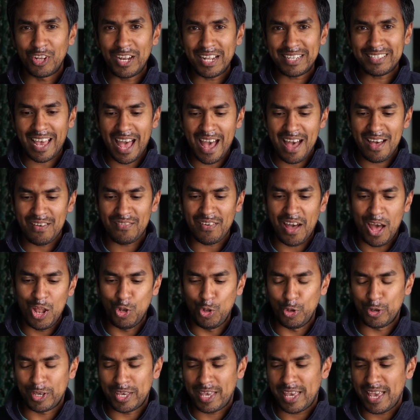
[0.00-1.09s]
let's have a
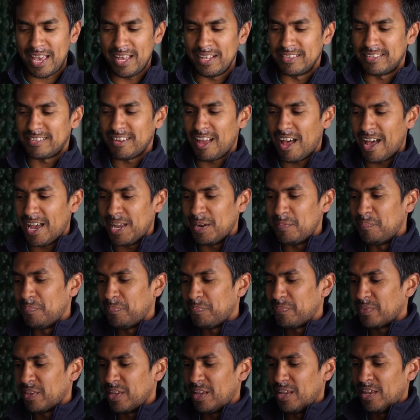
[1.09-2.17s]
look inside.
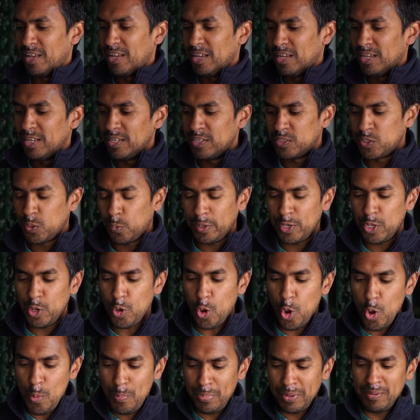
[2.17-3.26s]
So when you
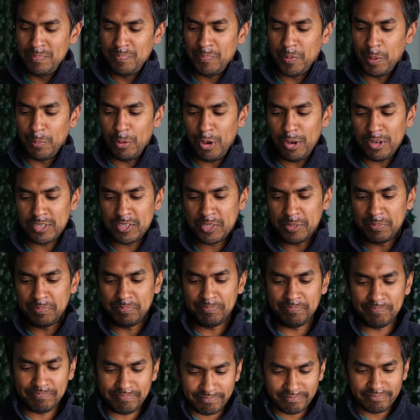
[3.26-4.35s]
open the box,
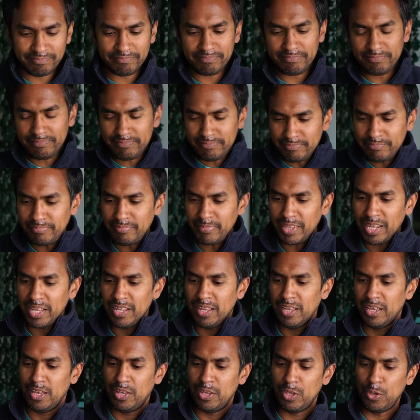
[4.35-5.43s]

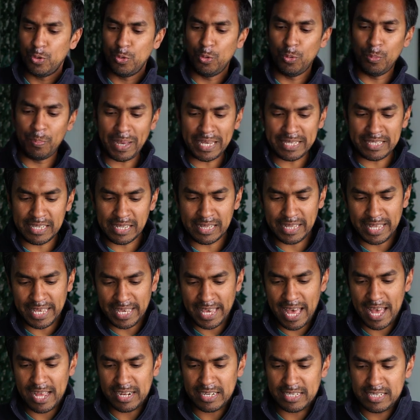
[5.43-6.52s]
you'll basically
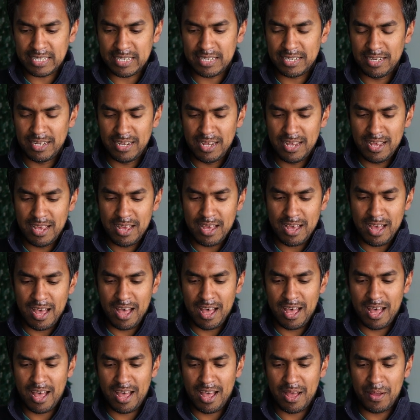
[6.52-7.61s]
get
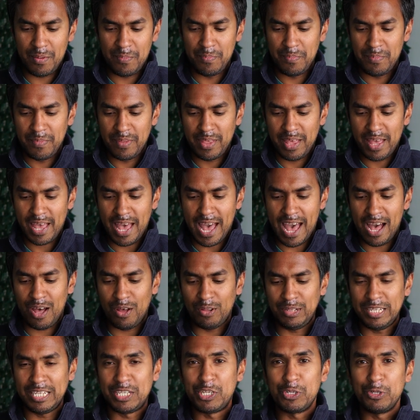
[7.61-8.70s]
our
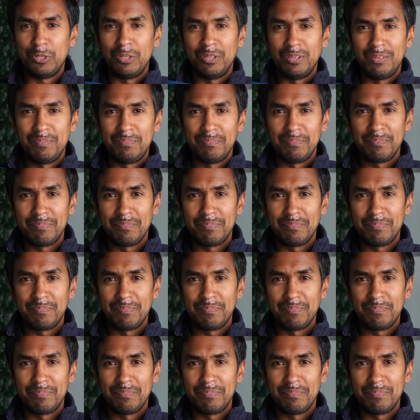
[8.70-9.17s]
little